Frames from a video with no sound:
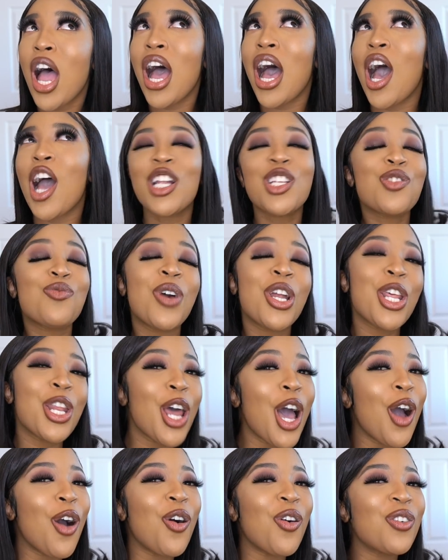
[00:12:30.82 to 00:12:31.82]
I just want to
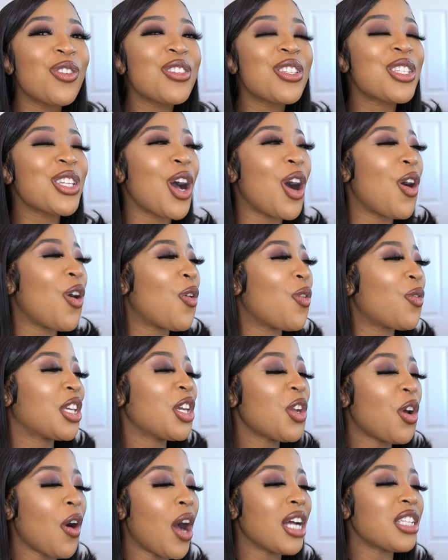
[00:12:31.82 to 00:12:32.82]
know. So,
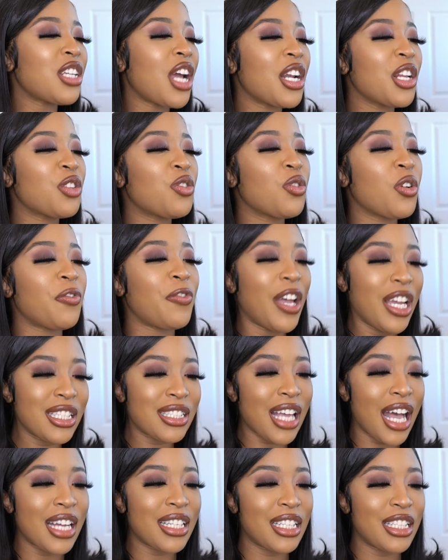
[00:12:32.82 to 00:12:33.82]
you know, I try to do the Face
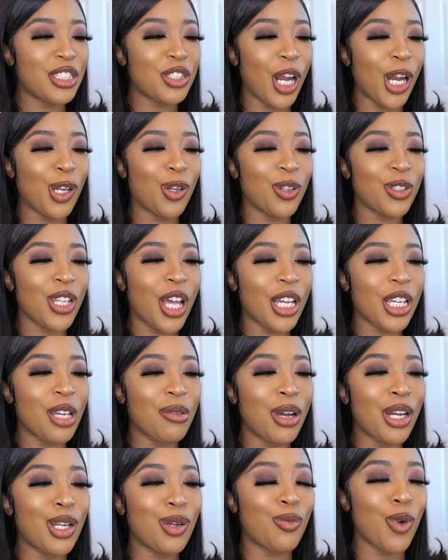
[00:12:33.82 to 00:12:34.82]
ID, try to look like him.
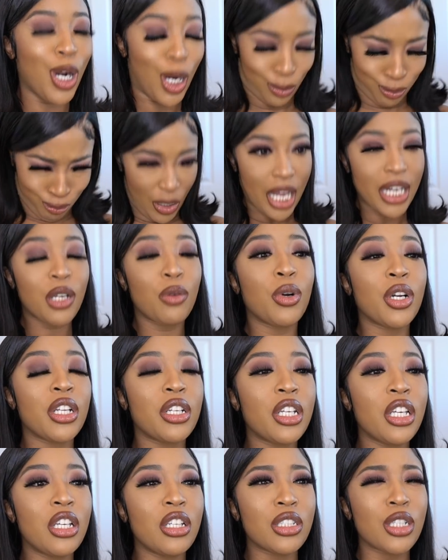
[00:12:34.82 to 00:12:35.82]
I did one of
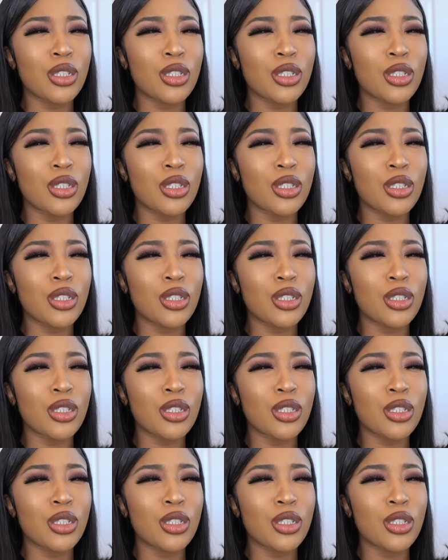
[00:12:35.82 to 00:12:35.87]
these.